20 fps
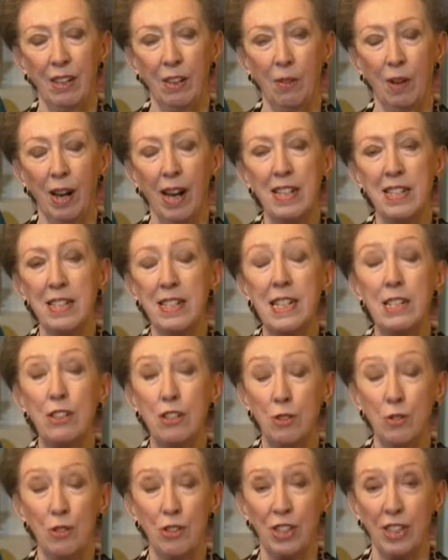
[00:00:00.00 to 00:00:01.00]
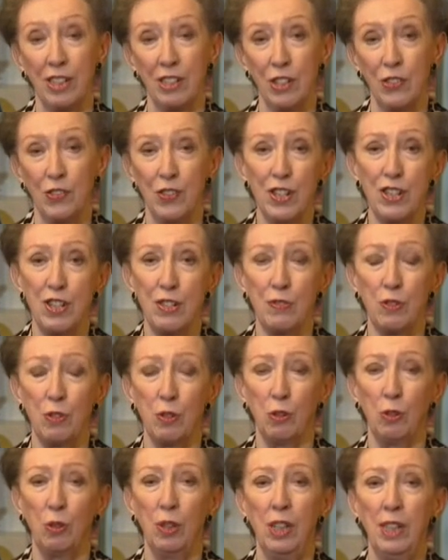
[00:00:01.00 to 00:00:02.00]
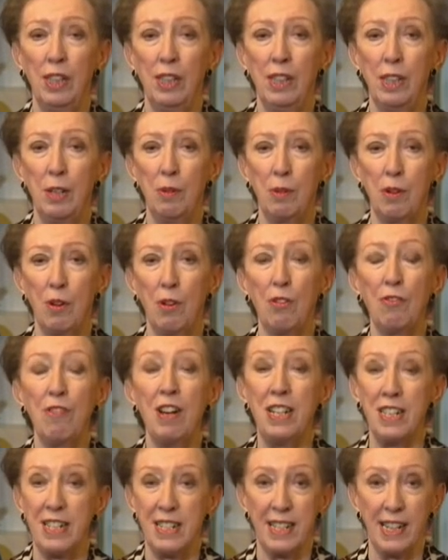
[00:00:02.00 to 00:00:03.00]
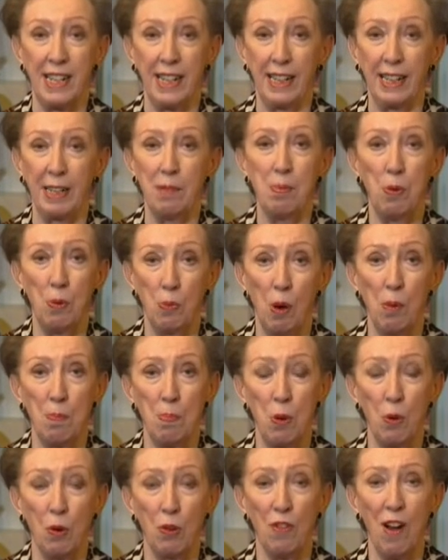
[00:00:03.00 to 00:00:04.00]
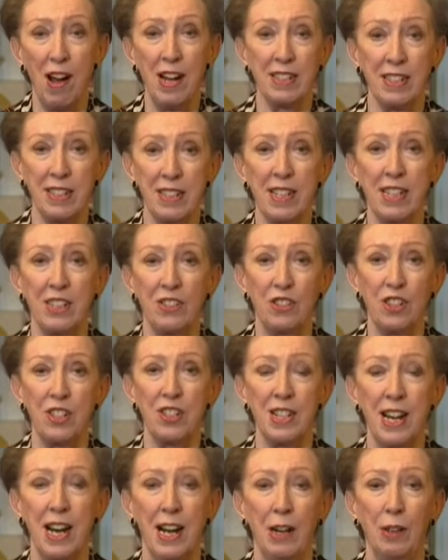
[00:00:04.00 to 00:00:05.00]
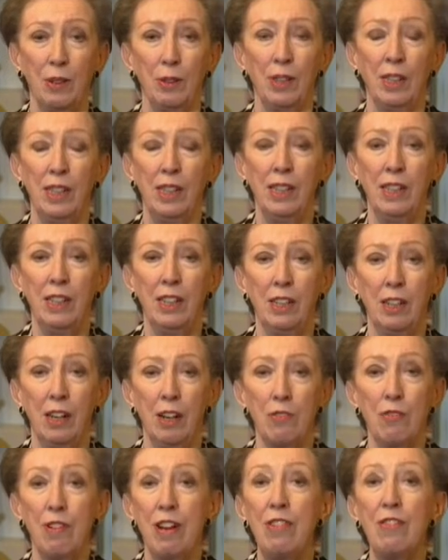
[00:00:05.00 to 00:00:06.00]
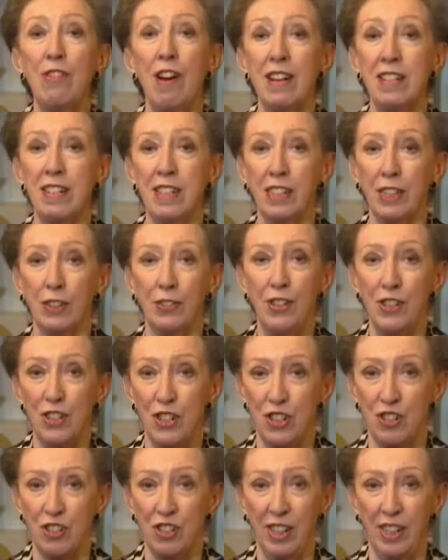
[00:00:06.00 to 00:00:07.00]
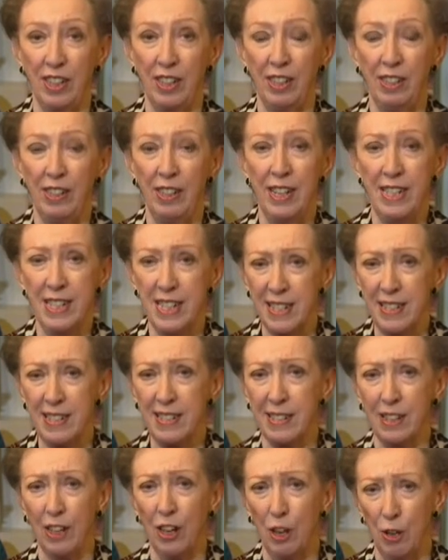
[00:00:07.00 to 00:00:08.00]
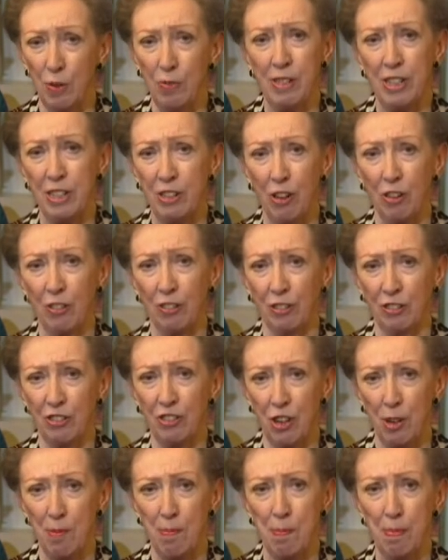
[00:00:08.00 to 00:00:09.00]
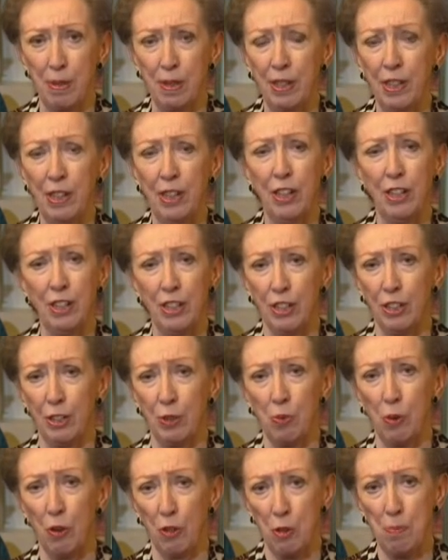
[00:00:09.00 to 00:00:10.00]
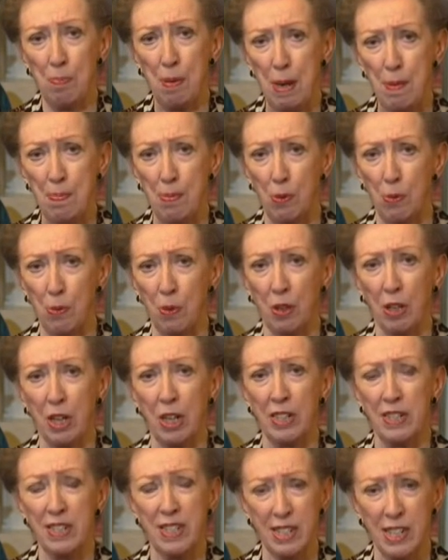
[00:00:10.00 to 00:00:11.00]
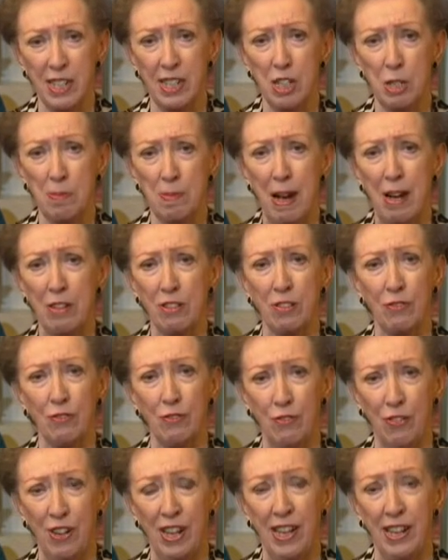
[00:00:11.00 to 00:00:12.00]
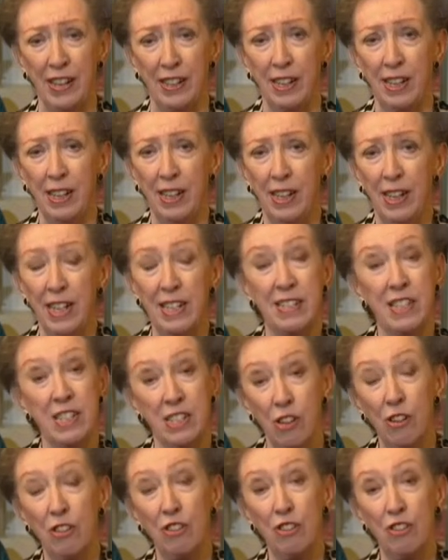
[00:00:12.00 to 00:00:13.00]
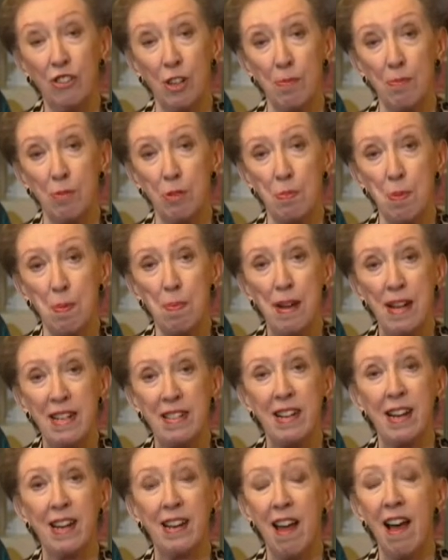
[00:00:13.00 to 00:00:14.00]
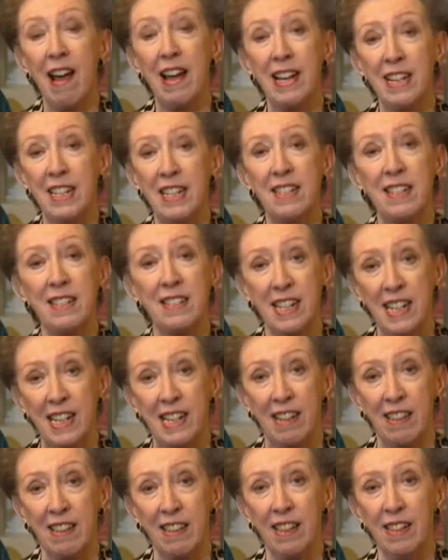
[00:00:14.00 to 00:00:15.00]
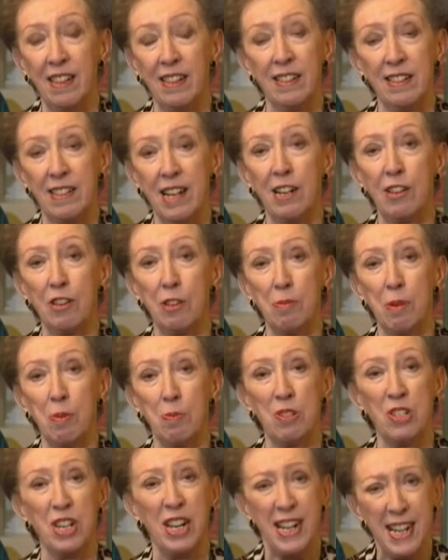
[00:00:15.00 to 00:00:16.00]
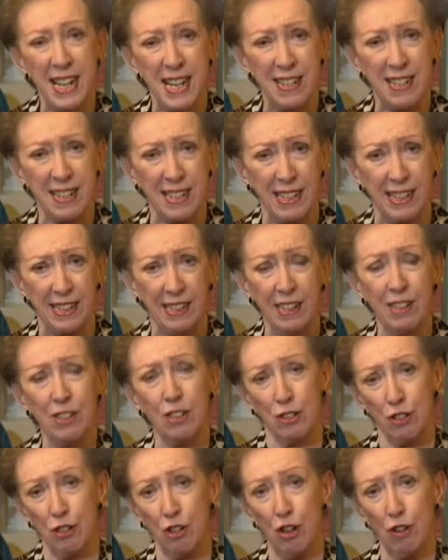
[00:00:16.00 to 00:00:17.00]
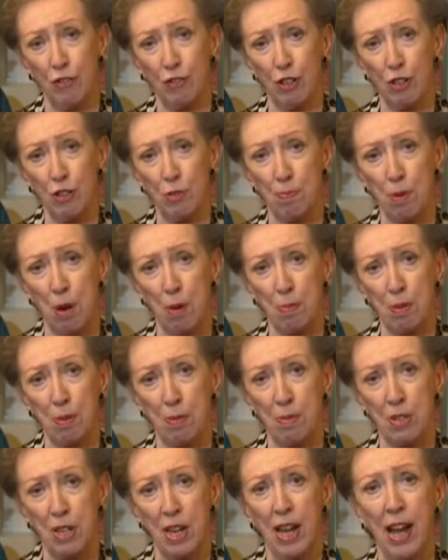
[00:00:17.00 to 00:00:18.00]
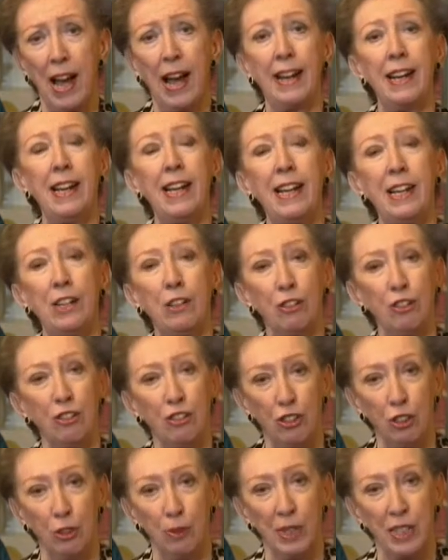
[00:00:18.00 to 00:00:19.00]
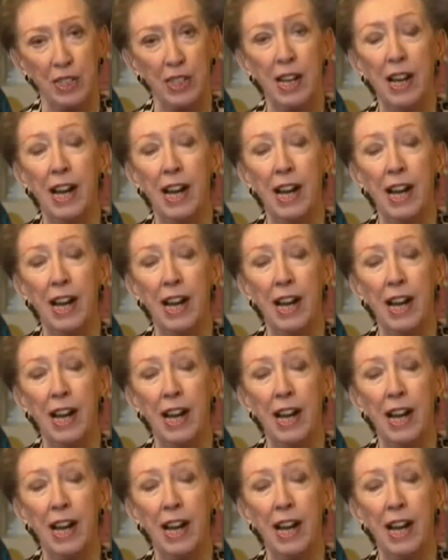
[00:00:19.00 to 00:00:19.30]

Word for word: Well, I'd say two things. First of all, we're already seeing in what Paul Ryan said just now a rewriting of history. It isn't that only Donald Trump heard what the people were concerned about and feared. It's that Donald Trump was prepared to lie in his teeth and tell them it was easy to solve those problems and he could do it